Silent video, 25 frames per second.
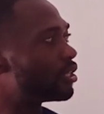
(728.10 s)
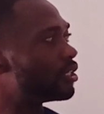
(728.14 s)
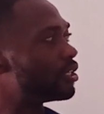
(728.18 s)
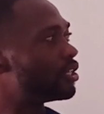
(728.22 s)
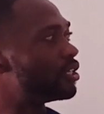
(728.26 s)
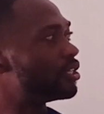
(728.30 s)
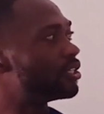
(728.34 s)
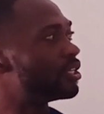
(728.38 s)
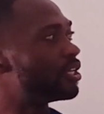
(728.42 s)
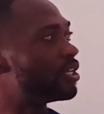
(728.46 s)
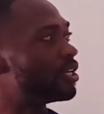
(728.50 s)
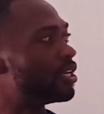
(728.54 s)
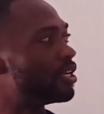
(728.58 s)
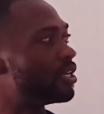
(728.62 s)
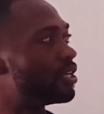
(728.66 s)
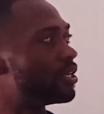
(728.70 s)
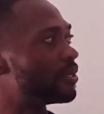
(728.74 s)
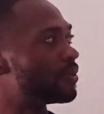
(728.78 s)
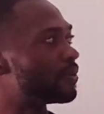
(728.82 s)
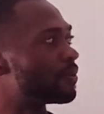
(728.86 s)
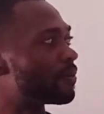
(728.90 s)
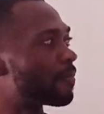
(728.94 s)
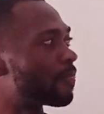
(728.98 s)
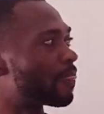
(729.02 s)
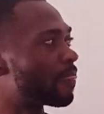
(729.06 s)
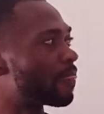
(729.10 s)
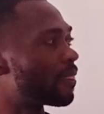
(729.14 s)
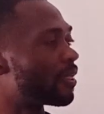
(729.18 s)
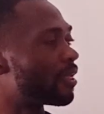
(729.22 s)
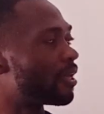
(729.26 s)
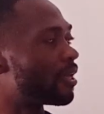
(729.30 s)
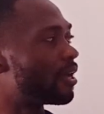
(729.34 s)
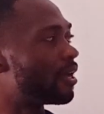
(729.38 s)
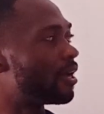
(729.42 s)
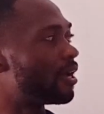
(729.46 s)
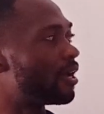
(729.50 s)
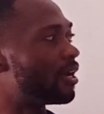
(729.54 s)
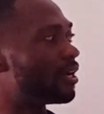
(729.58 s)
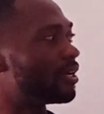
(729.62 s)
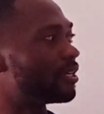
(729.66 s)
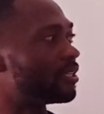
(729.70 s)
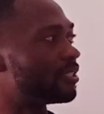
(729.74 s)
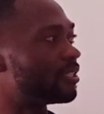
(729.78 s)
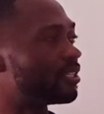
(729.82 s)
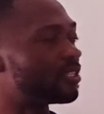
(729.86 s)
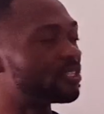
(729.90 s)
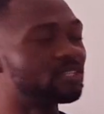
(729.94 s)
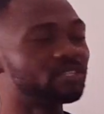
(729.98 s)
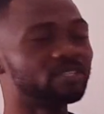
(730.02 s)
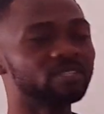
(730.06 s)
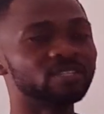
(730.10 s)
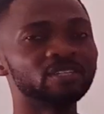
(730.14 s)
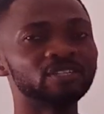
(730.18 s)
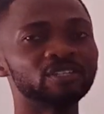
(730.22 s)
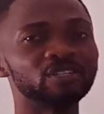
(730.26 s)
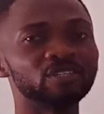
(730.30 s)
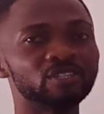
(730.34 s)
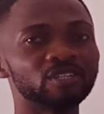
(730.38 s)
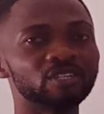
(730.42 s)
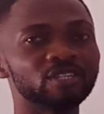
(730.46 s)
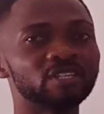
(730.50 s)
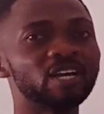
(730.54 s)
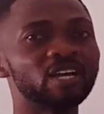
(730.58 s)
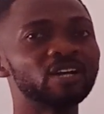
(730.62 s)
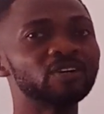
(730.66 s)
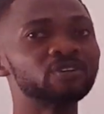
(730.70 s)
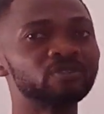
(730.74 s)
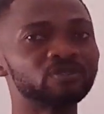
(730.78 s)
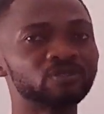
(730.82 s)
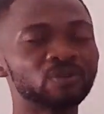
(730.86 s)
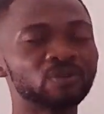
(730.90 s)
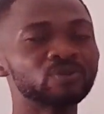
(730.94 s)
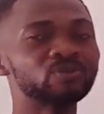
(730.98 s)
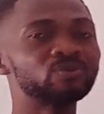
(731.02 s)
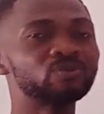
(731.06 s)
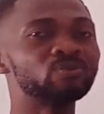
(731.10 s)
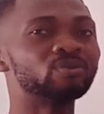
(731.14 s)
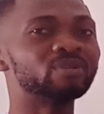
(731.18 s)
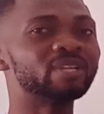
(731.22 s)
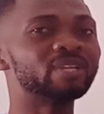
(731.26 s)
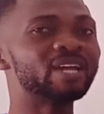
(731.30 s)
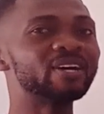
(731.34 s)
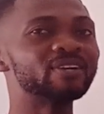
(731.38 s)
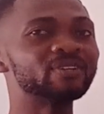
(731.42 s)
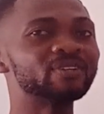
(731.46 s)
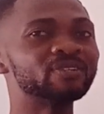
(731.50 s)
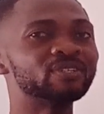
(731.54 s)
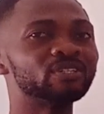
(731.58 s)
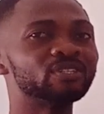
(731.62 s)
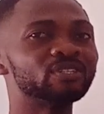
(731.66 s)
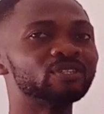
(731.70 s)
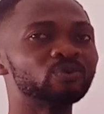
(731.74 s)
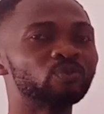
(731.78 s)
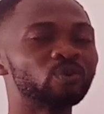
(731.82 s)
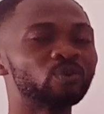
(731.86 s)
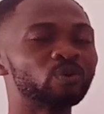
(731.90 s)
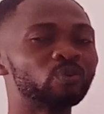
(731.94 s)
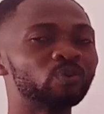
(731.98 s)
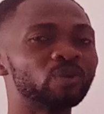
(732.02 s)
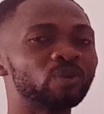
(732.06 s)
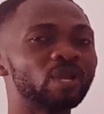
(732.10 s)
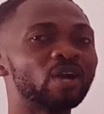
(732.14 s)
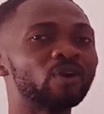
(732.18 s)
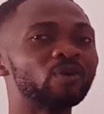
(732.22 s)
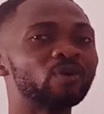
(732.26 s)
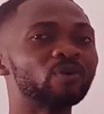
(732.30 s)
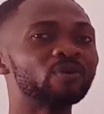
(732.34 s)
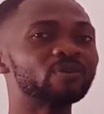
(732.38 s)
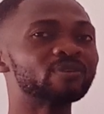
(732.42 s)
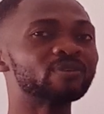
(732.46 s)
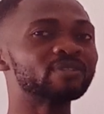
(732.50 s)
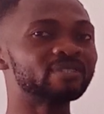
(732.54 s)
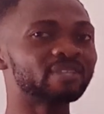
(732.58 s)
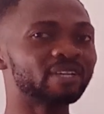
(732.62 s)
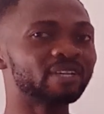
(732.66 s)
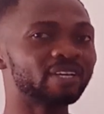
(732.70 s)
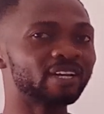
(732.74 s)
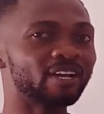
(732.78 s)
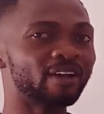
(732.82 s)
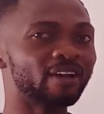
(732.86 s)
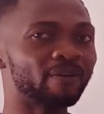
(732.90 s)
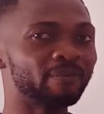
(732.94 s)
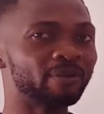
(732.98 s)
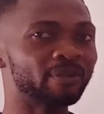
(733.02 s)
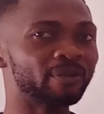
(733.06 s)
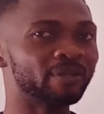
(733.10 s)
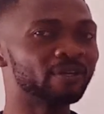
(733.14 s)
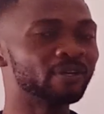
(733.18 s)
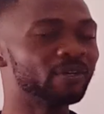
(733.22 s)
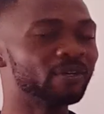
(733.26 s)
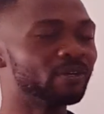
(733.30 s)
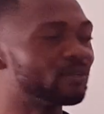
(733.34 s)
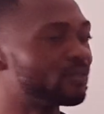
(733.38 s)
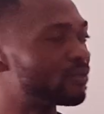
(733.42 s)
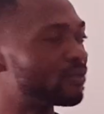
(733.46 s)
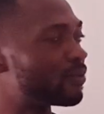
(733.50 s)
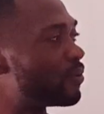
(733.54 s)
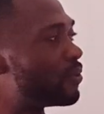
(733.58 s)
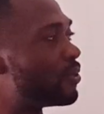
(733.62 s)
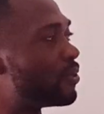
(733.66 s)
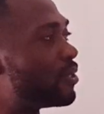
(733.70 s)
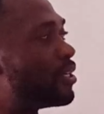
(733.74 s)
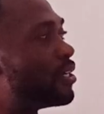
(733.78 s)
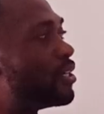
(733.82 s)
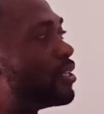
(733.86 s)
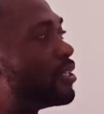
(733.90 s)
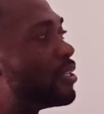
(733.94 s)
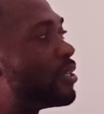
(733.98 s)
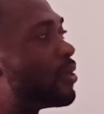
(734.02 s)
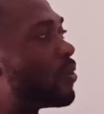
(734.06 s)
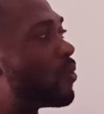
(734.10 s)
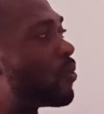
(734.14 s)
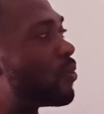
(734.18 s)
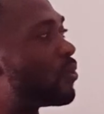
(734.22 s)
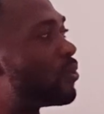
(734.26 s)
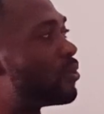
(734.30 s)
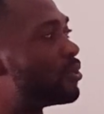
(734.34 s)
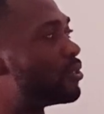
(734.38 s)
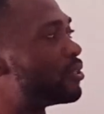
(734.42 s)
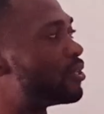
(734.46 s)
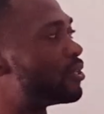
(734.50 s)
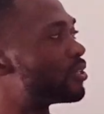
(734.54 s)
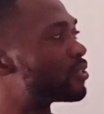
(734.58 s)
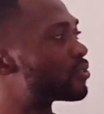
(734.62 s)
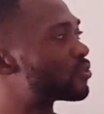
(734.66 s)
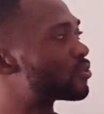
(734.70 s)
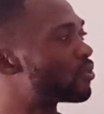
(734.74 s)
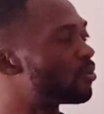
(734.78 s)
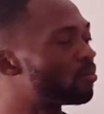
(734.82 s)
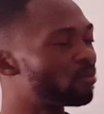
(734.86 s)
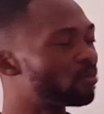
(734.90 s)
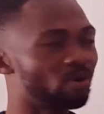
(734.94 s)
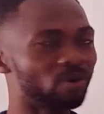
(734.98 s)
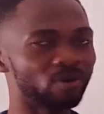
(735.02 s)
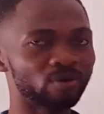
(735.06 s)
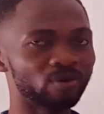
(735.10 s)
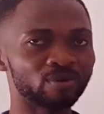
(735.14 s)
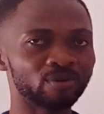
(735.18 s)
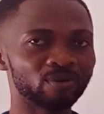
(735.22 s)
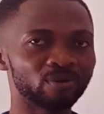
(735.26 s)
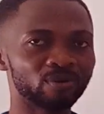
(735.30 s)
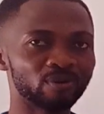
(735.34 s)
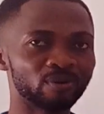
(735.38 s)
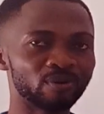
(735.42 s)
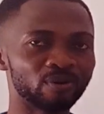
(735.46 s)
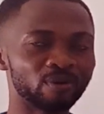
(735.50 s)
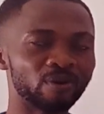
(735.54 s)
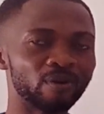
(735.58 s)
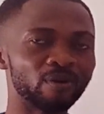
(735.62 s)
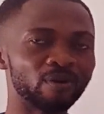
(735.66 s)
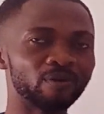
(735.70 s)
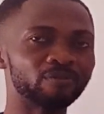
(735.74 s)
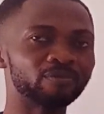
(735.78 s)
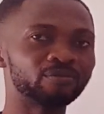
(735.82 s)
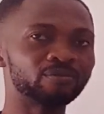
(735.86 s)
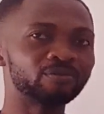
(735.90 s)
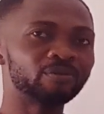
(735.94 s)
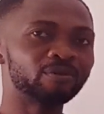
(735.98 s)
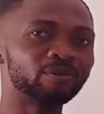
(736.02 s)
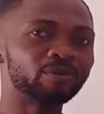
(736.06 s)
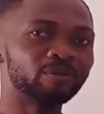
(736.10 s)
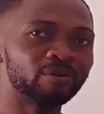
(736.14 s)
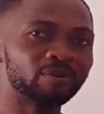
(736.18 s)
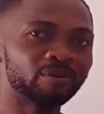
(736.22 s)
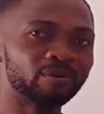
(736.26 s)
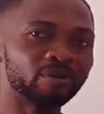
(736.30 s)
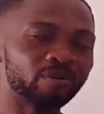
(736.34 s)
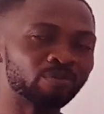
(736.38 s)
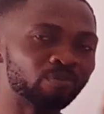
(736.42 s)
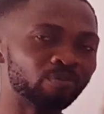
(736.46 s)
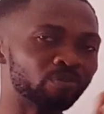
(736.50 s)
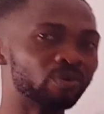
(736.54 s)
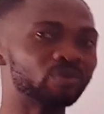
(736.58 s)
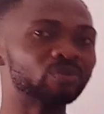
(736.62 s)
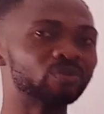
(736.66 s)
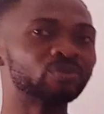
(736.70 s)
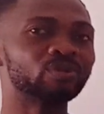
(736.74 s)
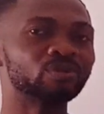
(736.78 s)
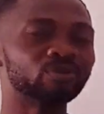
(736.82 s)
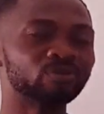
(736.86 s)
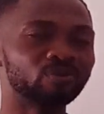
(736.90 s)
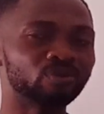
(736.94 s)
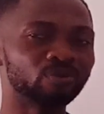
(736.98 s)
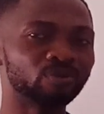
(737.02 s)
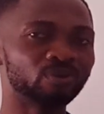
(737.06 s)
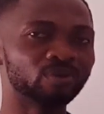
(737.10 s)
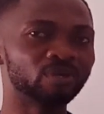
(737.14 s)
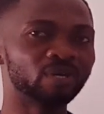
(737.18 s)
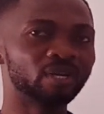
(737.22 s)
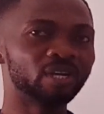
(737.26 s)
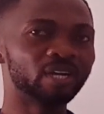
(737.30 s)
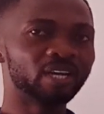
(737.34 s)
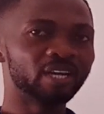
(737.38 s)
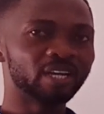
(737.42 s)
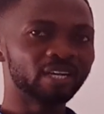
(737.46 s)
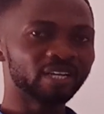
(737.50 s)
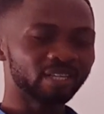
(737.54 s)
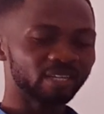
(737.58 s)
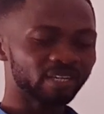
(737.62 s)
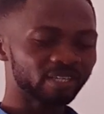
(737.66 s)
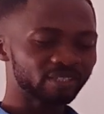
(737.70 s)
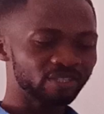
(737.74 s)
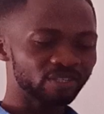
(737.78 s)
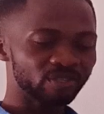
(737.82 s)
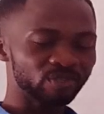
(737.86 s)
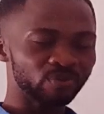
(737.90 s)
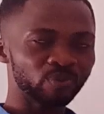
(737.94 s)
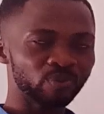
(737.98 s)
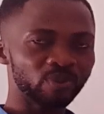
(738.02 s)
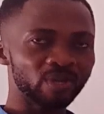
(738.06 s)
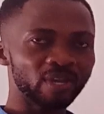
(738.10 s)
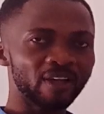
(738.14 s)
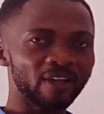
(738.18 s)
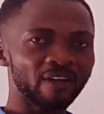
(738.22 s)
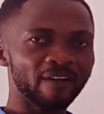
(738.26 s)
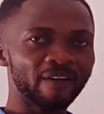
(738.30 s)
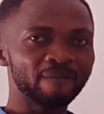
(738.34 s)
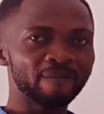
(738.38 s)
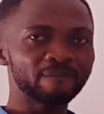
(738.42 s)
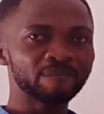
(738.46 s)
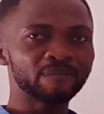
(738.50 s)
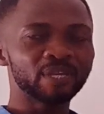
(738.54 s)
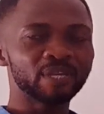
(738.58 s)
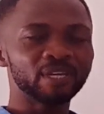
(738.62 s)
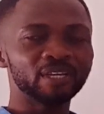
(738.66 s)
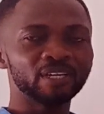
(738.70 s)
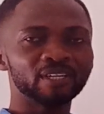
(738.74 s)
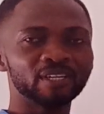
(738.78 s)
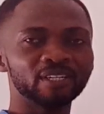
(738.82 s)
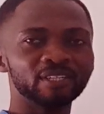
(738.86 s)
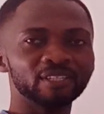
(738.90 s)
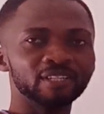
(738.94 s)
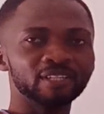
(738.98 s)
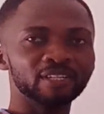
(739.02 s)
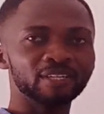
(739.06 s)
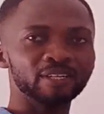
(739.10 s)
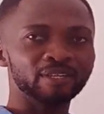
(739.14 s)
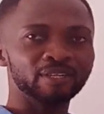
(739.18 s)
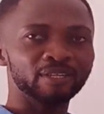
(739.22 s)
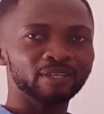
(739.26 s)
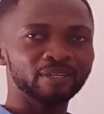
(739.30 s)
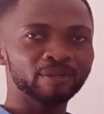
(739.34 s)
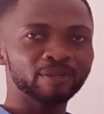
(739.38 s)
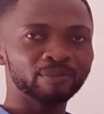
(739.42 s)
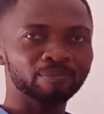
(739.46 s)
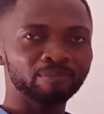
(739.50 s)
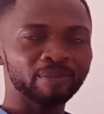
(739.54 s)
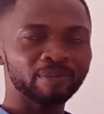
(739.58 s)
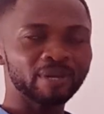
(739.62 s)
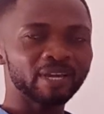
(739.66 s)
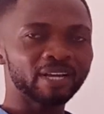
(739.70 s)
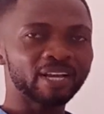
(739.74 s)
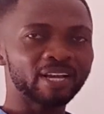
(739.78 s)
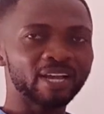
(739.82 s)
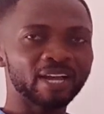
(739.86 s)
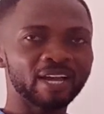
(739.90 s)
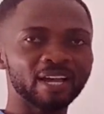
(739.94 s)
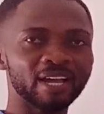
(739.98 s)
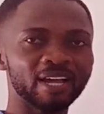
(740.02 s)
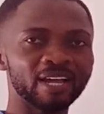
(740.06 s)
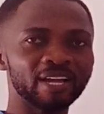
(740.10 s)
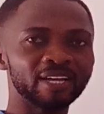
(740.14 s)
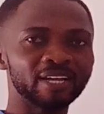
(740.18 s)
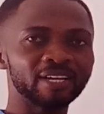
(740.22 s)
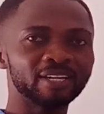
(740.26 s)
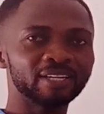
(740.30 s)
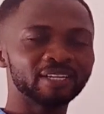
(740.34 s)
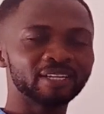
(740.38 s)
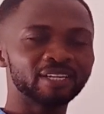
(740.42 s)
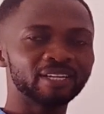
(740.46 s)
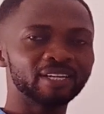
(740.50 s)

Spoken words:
in the this it now results to now what we now call sengame. So in the stomach of mosquito, that is where the mega